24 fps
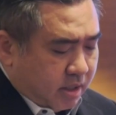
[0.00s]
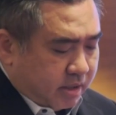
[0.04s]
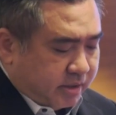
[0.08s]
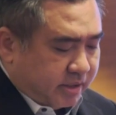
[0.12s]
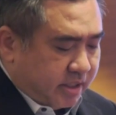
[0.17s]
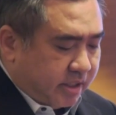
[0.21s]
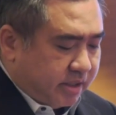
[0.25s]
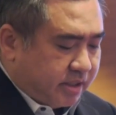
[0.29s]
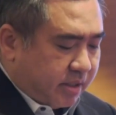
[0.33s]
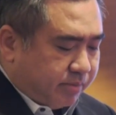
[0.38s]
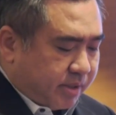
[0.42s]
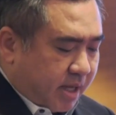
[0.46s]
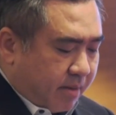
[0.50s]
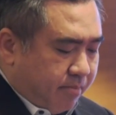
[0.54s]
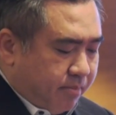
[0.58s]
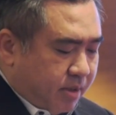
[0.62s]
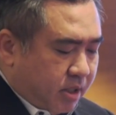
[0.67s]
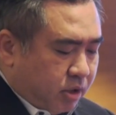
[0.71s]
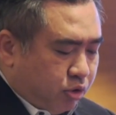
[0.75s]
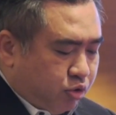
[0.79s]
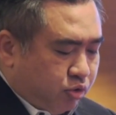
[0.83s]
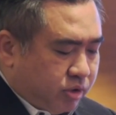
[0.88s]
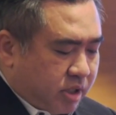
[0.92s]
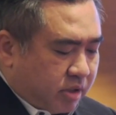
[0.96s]
Since
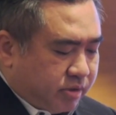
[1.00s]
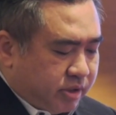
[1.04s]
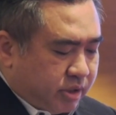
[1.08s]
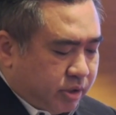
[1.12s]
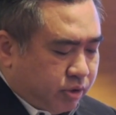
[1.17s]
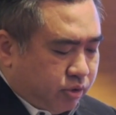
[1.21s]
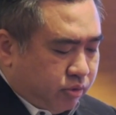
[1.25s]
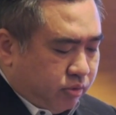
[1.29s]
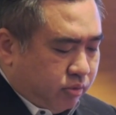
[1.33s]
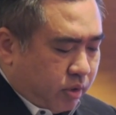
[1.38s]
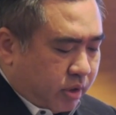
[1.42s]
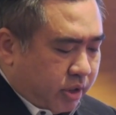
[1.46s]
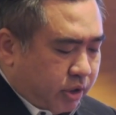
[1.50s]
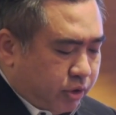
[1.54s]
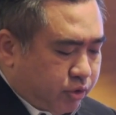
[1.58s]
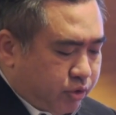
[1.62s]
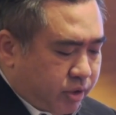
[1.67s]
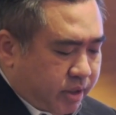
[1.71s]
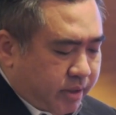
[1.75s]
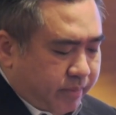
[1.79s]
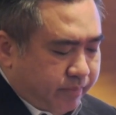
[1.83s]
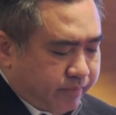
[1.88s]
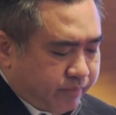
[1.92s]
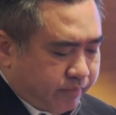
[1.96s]
September
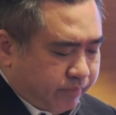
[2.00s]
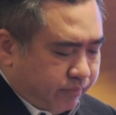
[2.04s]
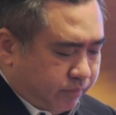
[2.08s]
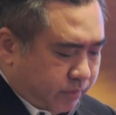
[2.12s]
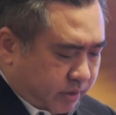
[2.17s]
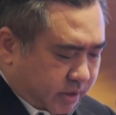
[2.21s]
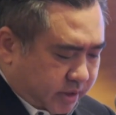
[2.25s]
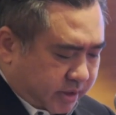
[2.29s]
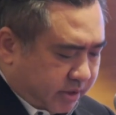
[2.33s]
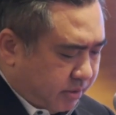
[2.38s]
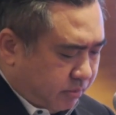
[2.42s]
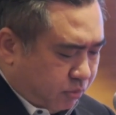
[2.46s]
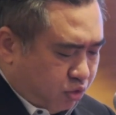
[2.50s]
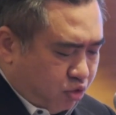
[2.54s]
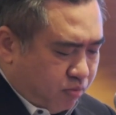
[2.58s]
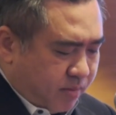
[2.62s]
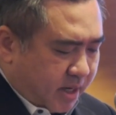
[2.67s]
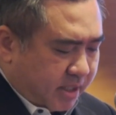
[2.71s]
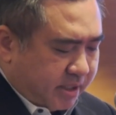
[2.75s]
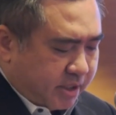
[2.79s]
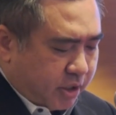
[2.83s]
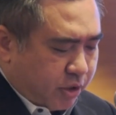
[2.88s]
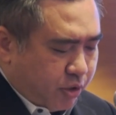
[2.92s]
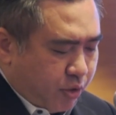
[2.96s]
2023, just two
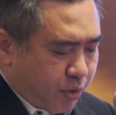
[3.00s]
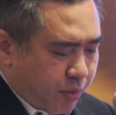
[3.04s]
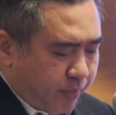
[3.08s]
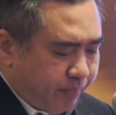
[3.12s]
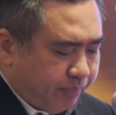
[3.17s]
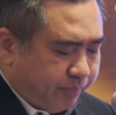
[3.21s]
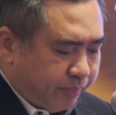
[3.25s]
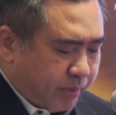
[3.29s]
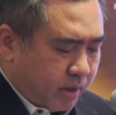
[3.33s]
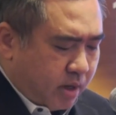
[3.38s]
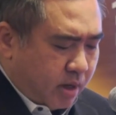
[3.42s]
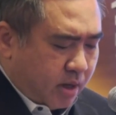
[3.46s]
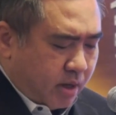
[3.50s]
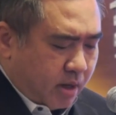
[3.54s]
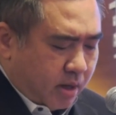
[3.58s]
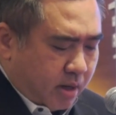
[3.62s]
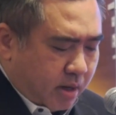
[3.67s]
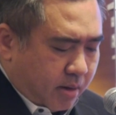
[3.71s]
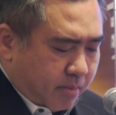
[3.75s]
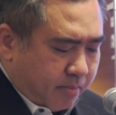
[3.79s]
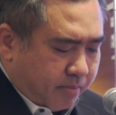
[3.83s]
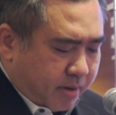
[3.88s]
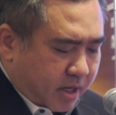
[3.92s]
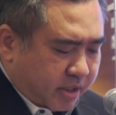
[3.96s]
months ago,
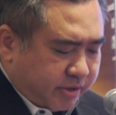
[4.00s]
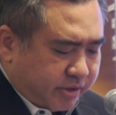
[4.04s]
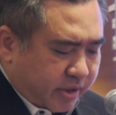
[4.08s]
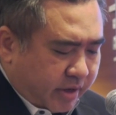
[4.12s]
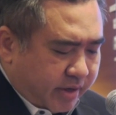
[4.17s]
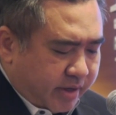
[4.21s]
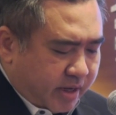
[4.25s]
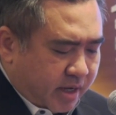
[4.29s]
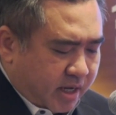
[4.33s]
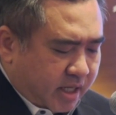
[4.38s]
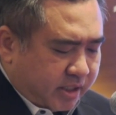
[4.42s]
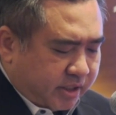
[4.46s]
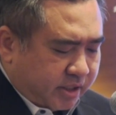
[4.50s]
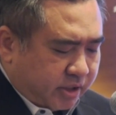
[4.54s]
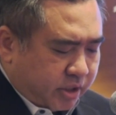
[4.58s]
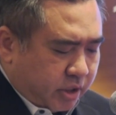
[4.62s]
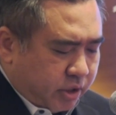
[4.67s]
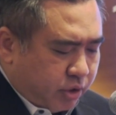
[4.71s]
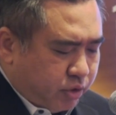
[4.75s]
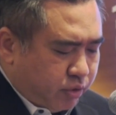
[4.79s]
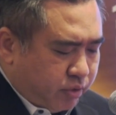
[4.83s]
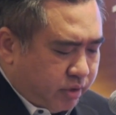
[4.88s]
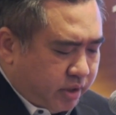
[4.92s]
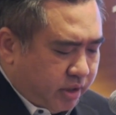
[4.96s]
Prasarana has
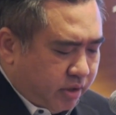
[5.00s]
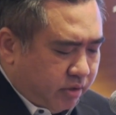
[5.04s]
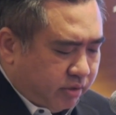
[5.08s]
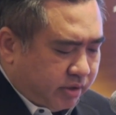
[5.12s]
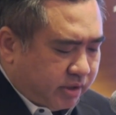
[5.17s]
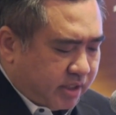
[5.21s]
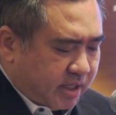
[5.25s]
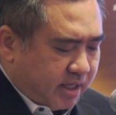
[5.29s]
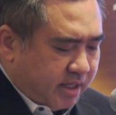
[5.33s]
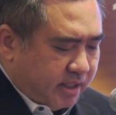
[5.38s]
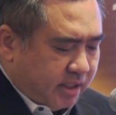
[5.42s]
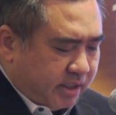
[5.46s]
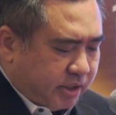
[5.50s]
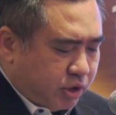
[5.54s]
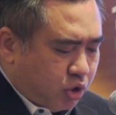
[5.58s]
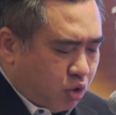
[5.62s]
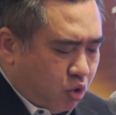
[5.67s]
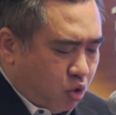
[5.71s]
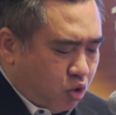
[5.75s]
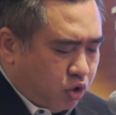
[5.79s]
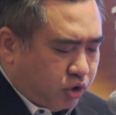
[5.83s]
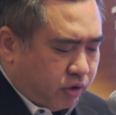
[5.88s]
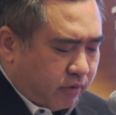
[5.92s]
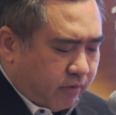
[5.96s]
introduced the ladies'
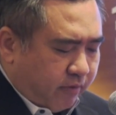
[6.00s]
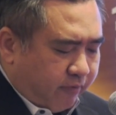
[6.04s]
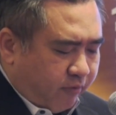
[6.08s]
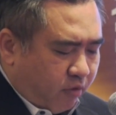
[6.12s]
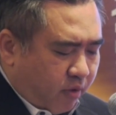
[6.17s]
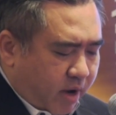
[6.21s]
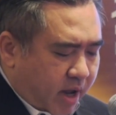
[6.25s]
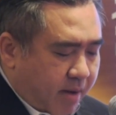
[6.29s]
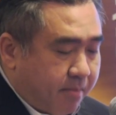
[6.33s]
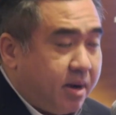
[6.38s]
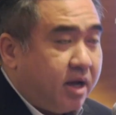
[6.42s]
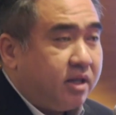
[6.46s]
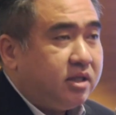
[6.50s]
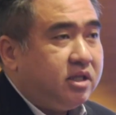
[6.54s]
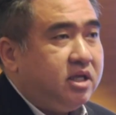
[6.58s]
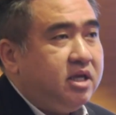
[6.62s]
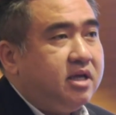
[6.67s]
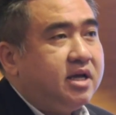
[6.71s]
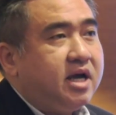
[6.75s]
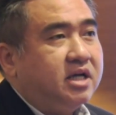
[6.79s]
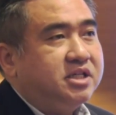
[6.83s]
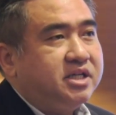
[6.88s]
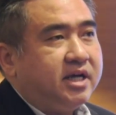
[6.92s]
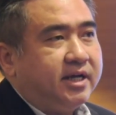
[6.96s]
coach for
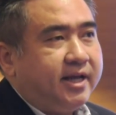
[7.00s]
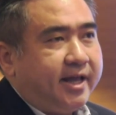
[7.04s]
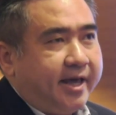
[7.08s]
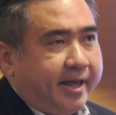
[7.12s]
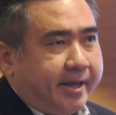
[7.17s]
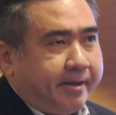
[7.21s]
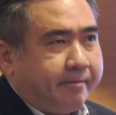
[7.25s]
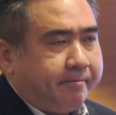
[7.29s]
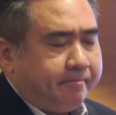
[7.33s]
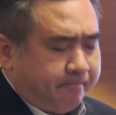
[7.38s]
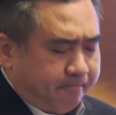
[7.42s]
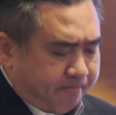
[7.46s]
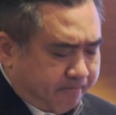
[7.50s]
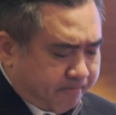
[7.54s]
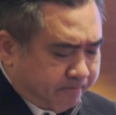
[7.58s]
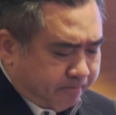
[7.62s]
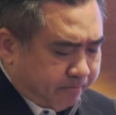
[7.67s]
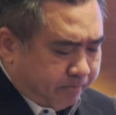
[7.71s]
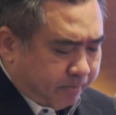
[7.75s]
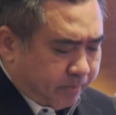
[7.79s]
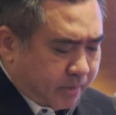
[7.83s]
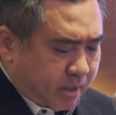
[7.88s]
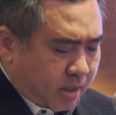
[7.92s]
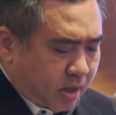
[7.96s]
MRT Kajang Line.
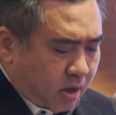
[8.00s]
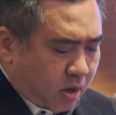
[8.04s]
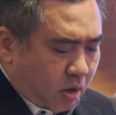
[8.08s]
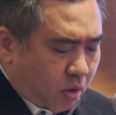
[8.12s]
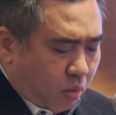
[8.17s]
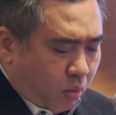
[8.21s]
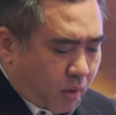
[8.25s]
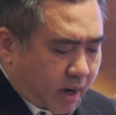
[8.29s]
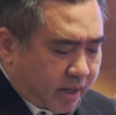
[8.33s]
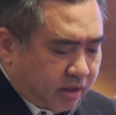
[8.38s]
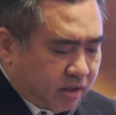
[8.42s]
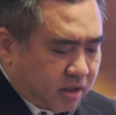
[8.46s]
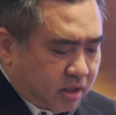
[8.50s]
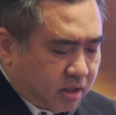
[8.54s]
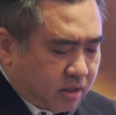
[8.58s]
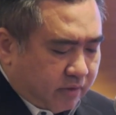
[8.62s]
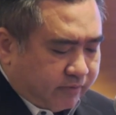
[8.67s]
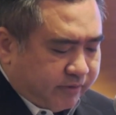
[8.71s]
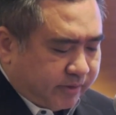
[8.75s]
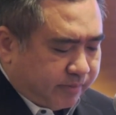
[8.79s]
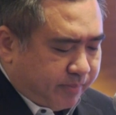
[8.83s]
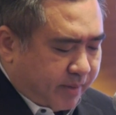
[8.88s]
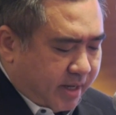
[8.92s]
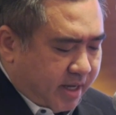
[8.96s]
One third
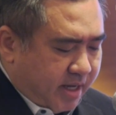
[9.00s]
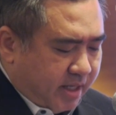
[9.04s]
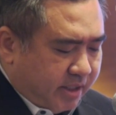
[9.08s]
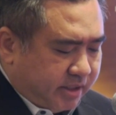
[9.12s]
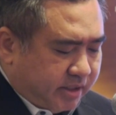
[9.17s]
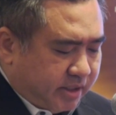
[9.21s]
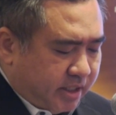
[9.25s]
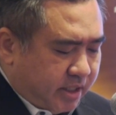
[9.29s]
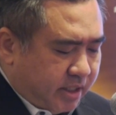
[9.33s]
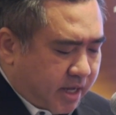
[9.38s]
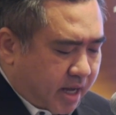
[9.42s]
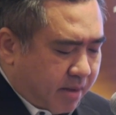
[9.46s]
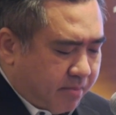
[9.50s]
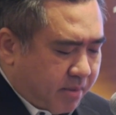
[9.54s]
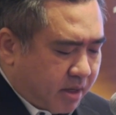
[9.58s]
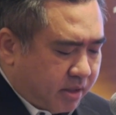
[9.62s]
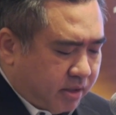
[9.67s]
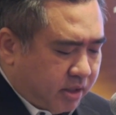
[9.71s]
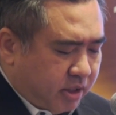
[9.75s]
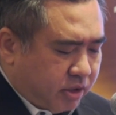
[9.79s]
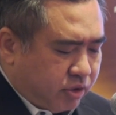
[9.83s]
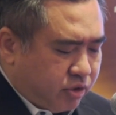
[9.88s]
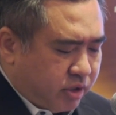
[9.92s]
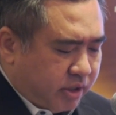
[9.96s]
of space in the
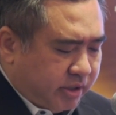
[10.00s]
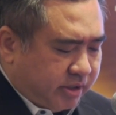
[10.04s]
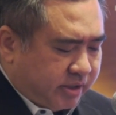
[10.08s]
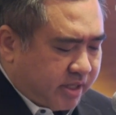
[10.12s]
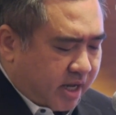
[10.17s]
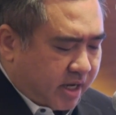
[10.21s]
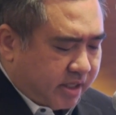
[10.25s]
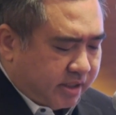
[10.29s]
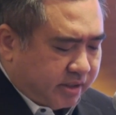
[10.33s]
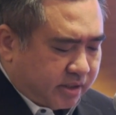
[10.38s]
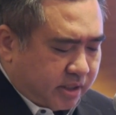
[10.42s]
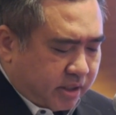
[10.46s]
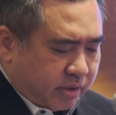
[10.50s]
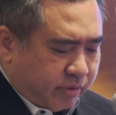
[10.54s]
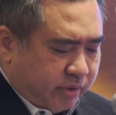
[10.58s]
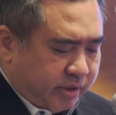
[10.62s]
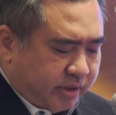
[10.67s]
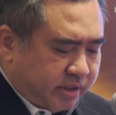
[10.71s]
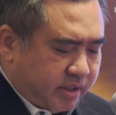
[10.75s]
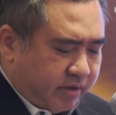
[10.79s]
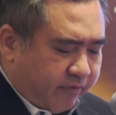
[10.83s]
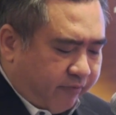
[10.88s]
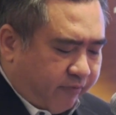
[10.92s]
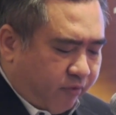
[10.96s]
MRT train sets are
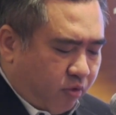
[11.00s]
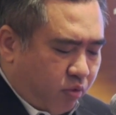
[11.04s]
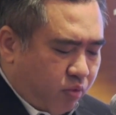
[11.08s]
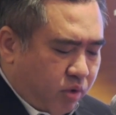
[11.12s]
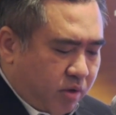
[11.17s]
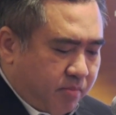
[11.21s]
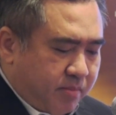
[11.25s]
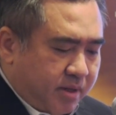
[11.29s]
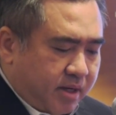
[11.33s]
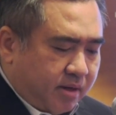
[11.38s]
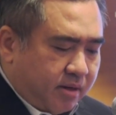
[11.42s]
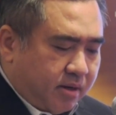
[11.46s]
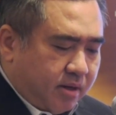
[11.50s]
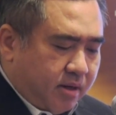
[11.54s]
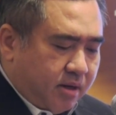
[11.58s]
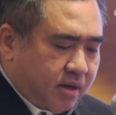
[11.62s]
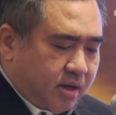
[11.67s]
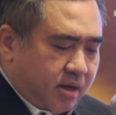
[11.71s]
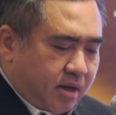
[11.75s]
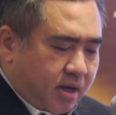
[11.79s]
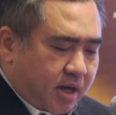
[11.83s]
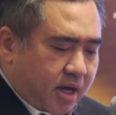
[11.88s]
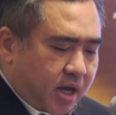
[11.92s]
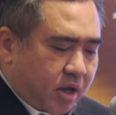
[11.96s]
reserved for women
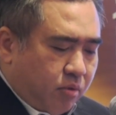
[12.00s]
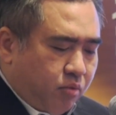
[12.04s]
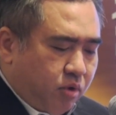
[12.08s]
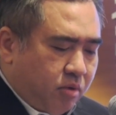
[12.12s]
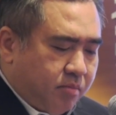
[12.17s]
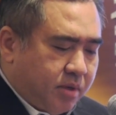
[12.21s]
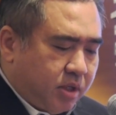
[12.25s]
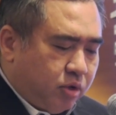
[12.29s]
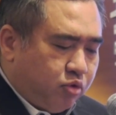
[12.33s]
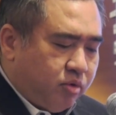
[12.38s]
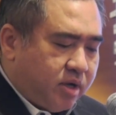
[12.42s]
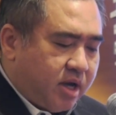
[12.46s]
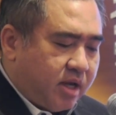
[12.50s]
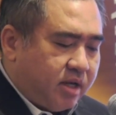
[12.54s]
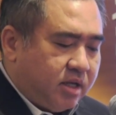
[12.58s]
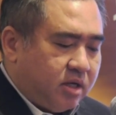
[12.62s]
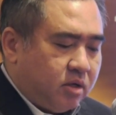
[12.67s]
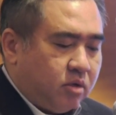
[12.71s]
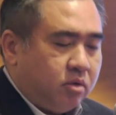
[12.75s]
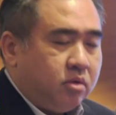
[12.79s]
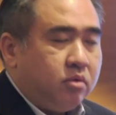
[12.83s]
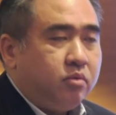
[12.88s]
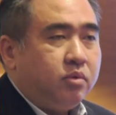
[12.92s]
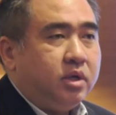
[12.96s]
and women
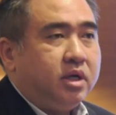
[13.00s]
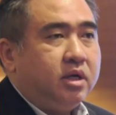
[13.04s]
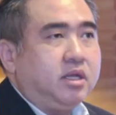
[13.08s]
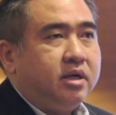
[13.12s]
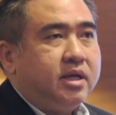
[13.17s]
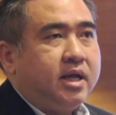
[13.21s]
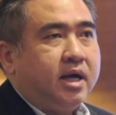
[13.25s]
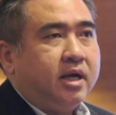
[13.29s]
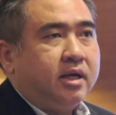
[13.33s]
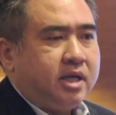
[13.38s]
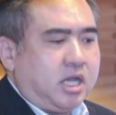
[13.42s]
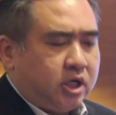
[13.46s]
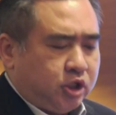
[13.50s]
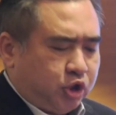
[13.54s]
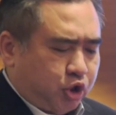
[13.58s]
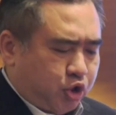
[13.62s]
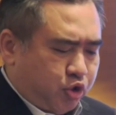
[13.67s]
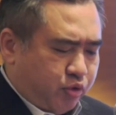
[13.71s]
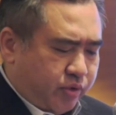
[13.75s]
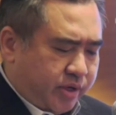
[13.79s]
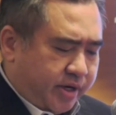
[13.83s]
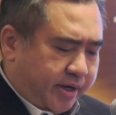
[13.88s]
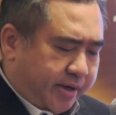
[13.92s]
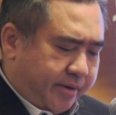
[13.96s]
together with their young
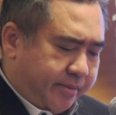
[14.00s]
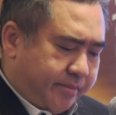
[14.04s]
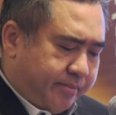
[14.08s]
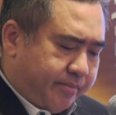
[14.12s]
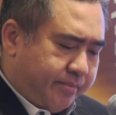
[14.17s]
children.